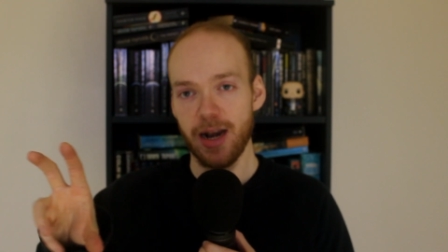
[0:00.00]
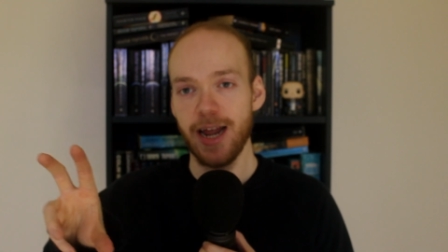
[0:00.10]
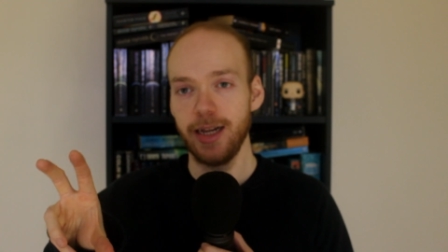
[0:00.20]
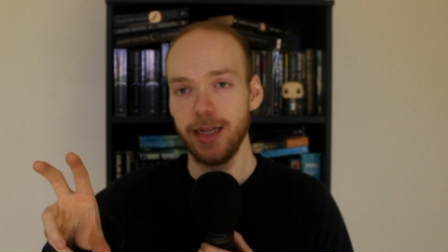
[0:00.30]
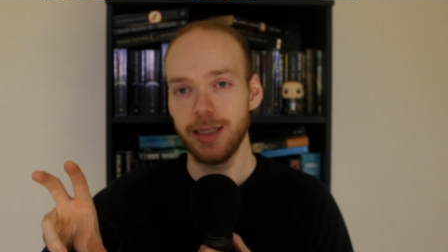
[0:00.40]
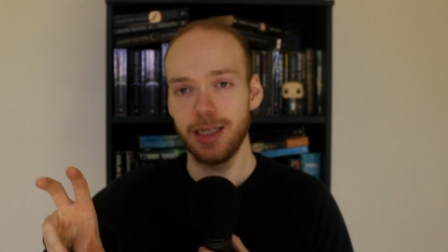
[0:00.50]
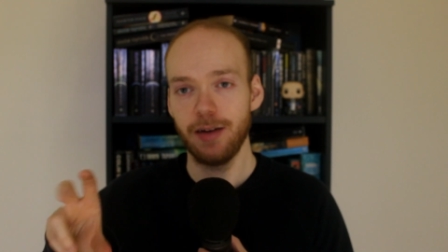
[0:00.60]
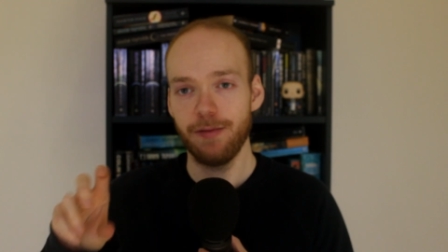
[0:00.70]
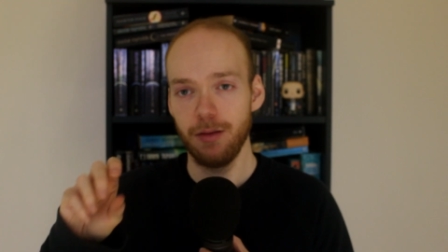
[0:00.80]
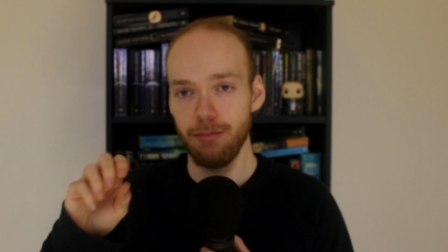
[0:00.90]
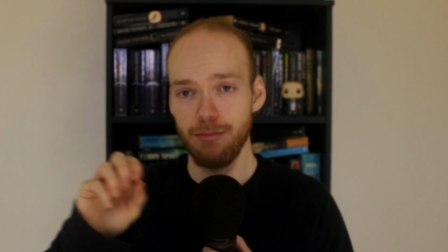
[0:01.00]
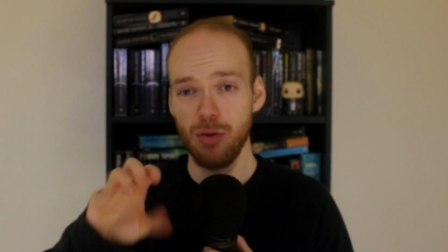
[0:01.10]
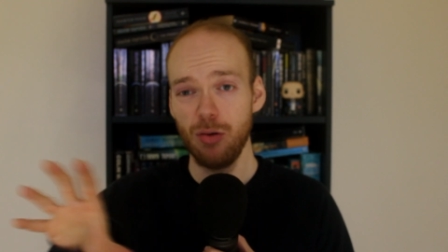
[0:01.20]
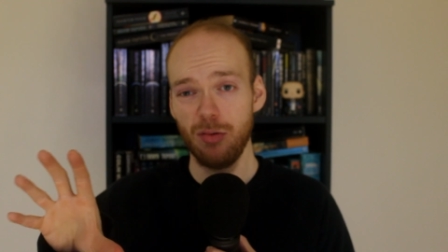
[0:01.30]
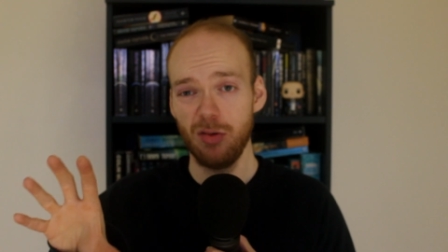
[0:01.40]
planets, different
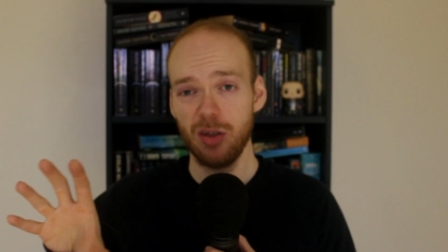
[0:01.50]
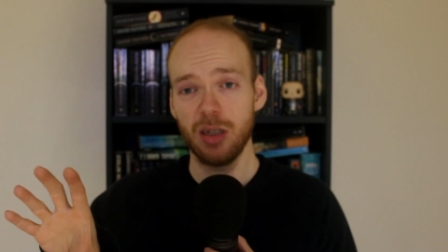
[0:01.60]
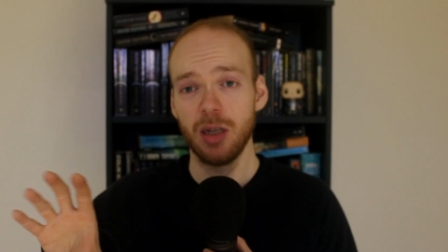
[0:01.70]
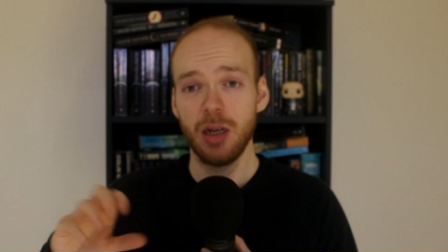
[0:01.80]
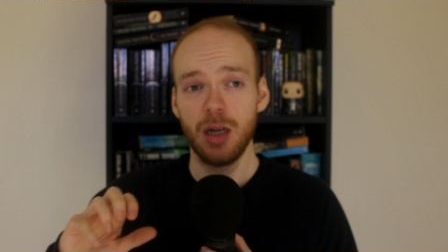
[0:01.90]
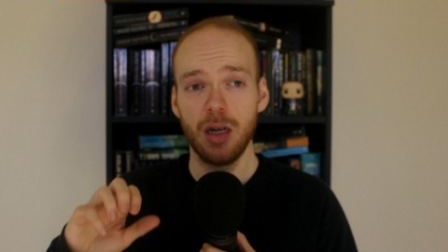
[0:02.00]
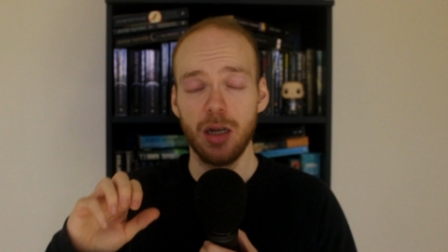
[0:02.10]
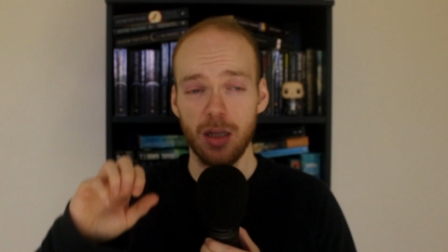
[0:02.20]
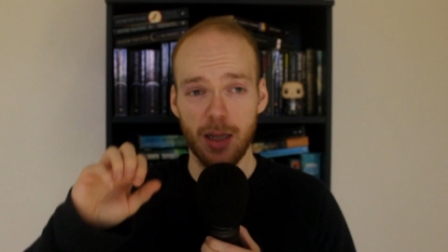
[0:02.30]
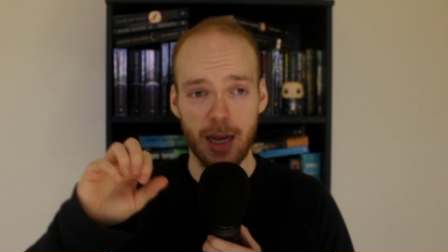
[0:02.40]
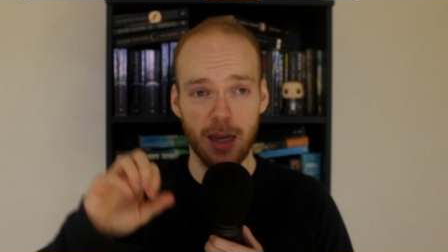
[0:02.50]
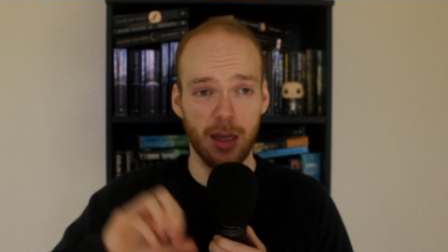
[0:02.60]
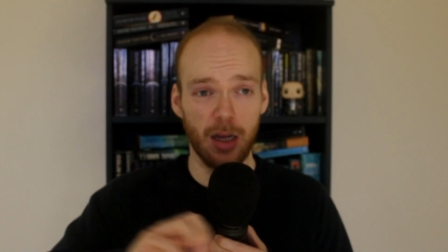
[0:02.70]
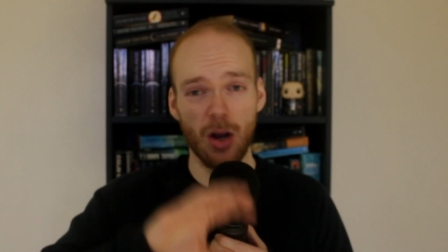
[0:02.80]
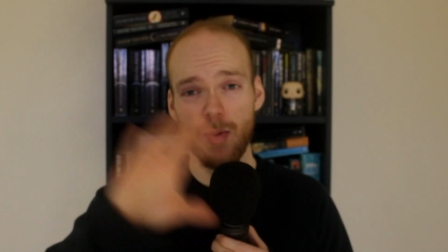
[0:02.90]
moons, and they
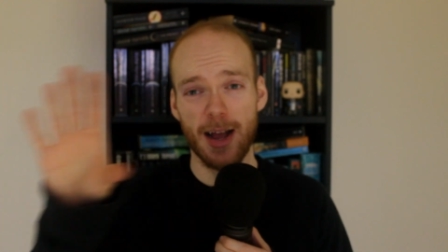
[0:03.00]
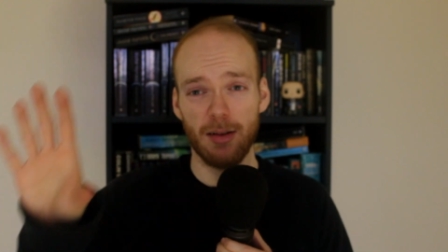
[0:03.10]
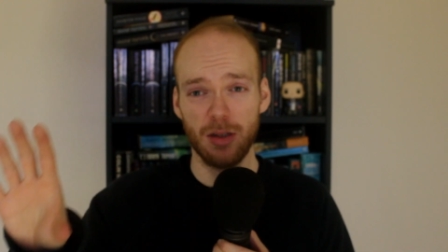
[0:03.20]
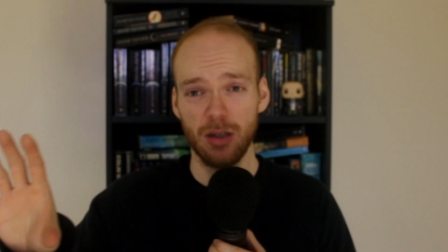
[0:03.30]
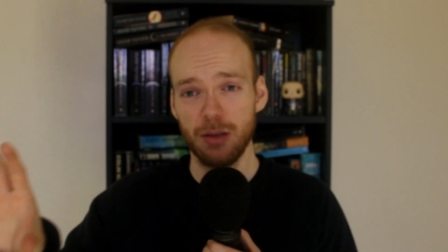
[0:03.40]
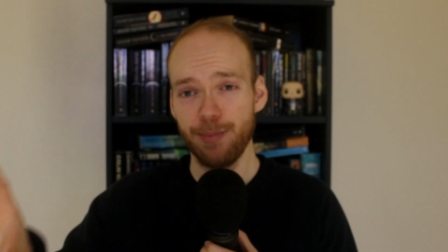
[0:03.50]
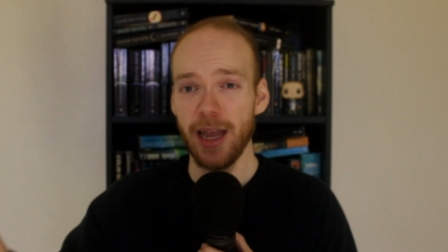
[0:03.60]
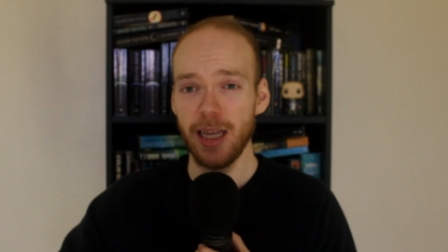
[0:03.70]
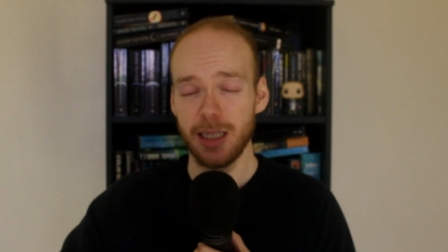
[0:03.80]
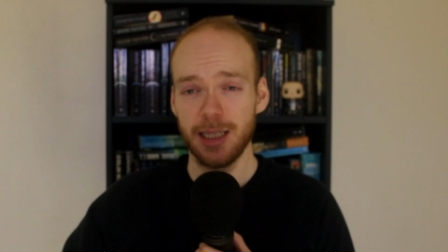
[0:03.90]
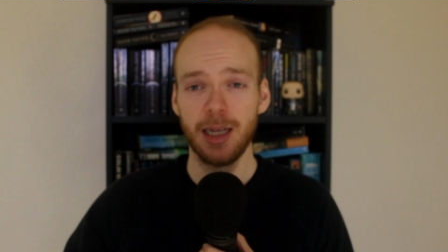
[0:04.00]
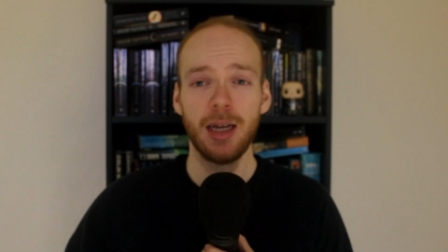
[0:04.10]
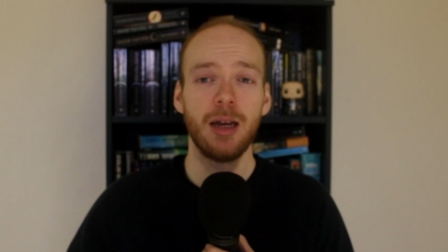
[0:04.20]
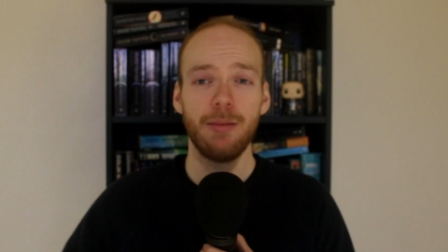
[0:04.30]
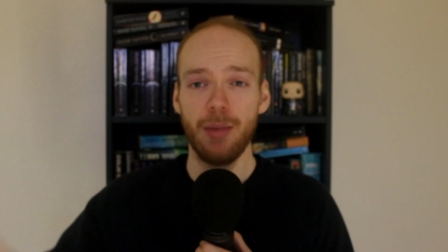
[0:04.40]
can go out to space,
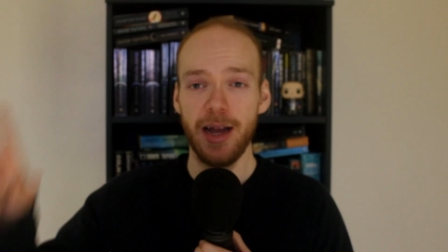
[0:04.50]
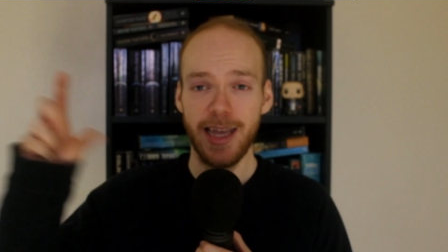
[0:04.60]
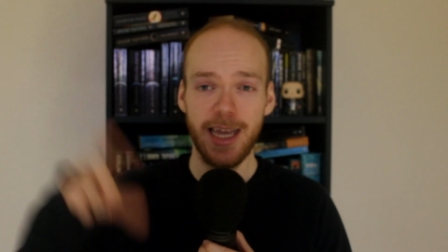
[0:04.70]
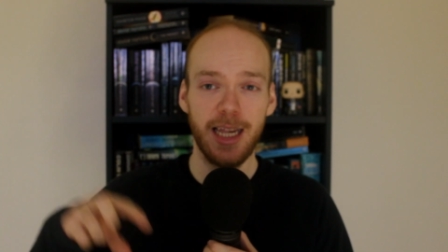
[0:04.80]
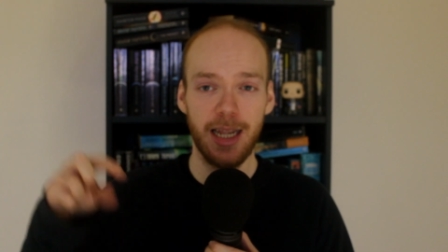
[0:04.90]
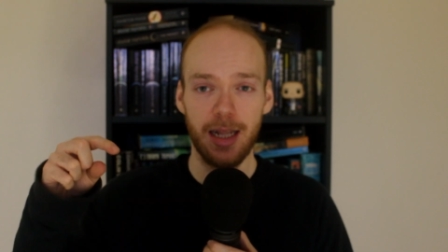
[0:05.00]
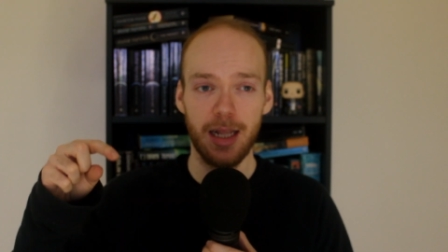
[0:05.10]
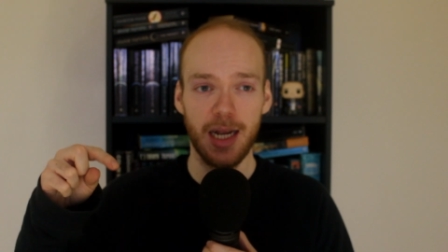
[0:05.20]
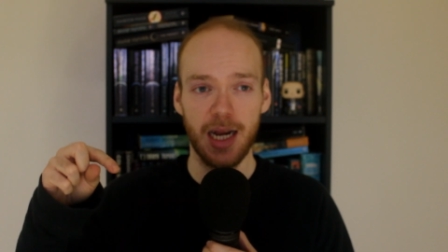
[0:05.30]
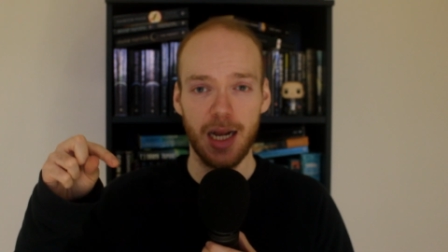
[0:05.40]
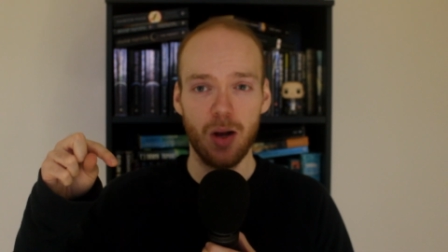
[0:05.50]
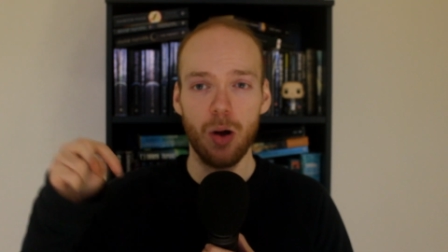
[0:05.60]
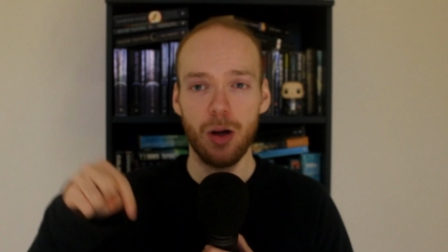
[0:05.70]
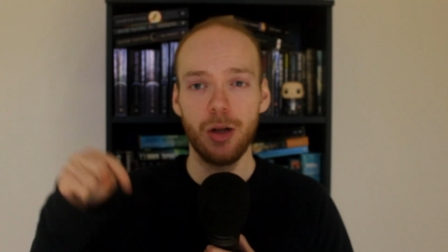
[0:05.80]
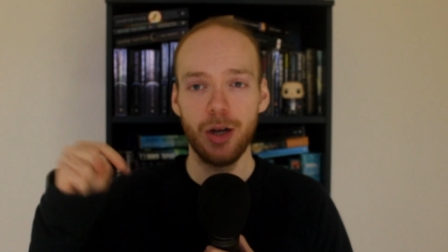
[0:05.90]
but
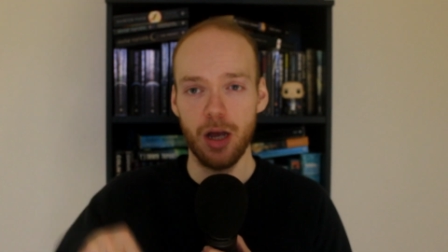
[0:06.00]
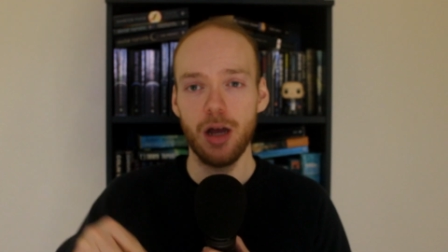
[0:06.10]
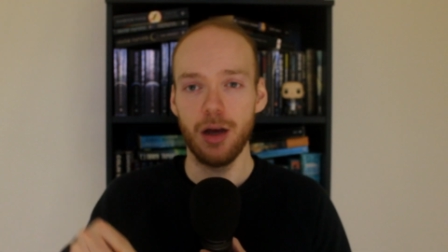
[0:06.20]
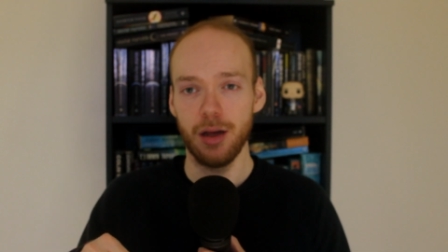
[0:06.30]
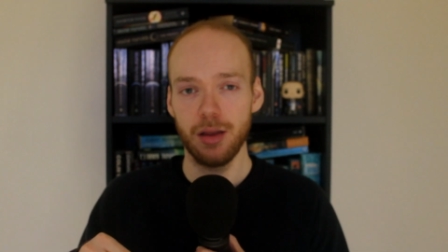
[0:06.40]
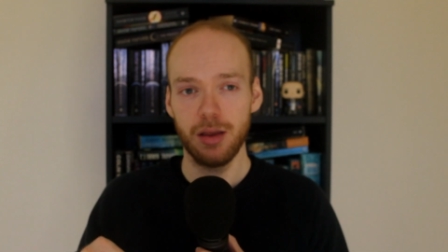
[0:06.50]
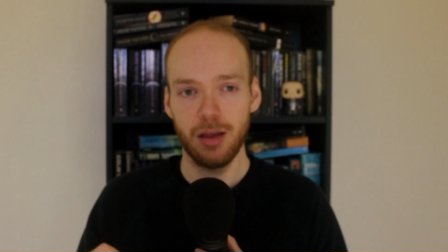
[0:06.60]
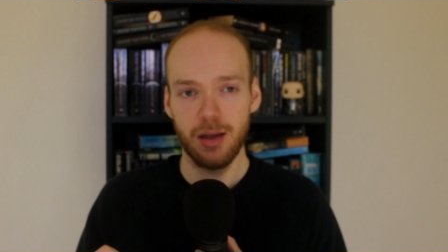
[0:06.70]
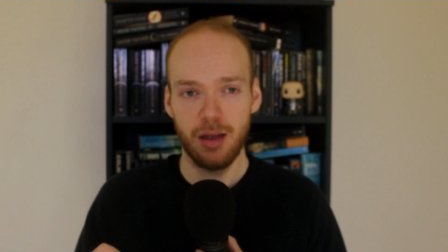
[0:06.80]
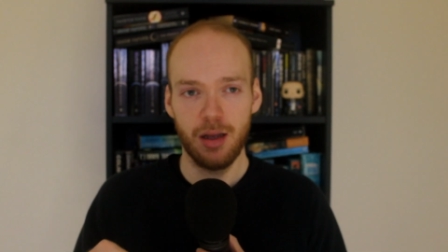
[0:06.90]
on Earth,